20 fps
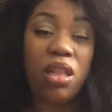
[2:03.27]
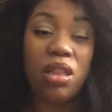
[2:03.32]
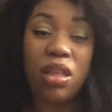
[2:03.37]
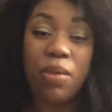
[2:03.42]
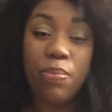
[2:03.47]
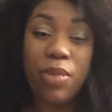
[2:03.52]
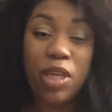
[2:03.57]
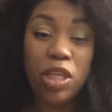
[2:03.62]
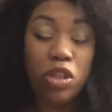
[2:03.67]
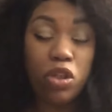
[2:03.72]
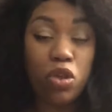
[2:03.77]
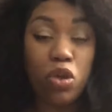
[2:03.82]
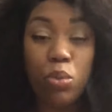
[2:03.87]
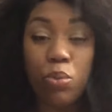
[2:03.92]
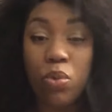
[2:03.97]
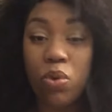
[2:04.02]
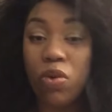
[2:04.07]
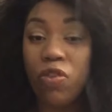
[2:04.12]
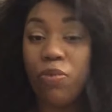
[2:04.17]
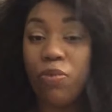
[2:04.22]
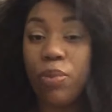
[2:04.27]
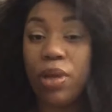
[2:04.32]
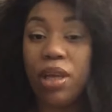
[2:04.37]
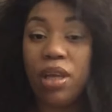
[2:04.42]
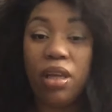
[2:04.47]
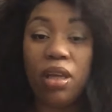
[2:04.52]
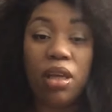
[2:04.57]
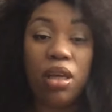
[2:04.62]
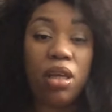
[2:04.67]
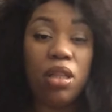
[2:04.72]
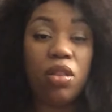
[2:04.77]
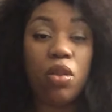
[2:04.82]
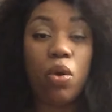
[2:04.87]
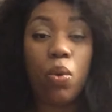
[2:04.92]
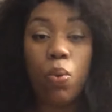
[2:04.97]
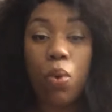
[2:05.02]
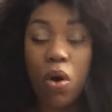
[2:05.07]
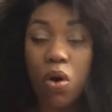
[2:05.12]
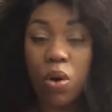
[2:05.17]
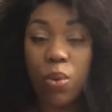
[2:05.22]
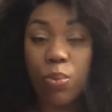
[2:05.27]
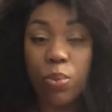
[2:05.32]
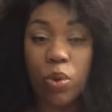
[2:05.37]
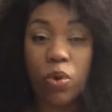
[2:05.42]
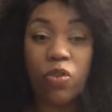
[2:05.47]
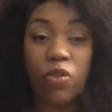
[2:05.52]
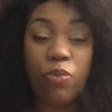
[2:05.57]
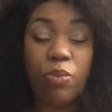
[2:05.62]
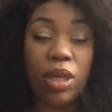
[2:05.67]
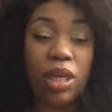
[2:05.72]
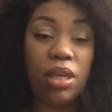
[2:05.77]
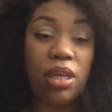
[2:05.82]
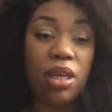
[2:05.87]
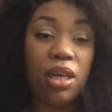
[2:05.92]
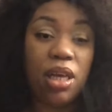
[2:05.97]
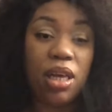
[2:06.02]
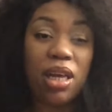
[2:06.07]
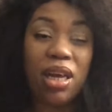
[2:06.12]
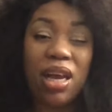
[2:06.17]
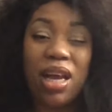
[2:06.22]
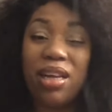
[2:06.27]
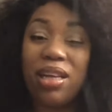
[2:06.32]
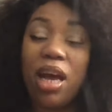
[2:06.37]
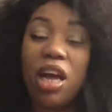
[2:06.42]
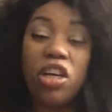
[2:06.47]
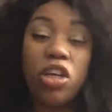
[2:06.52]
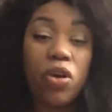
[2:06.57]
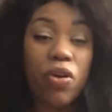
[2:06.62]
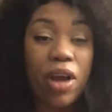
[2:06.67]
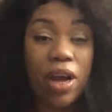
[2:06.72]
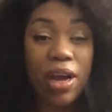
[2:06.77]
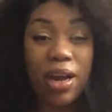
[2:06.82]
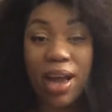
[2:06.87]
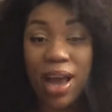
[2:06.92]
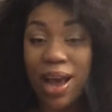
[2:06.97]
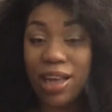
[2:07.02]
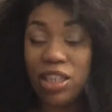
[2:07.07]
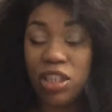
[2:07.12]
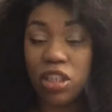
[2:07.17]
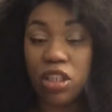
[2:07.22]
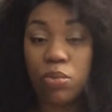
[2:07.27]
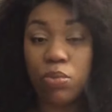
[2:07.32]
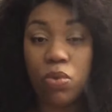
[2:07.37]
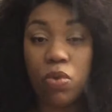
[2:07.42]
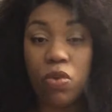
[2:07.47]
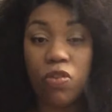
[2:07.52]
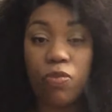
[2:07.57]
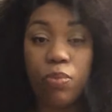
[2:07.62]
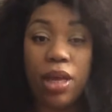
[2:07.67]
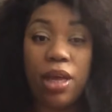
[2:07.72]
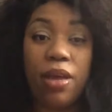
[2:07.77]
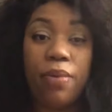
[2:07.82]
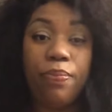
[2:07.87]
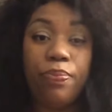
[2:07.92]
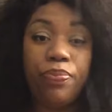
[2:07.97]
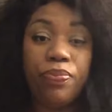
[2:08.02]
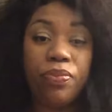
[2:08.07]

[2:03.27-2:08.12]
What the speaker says: The Me Too movement, the woke movement, the underground conscious movement,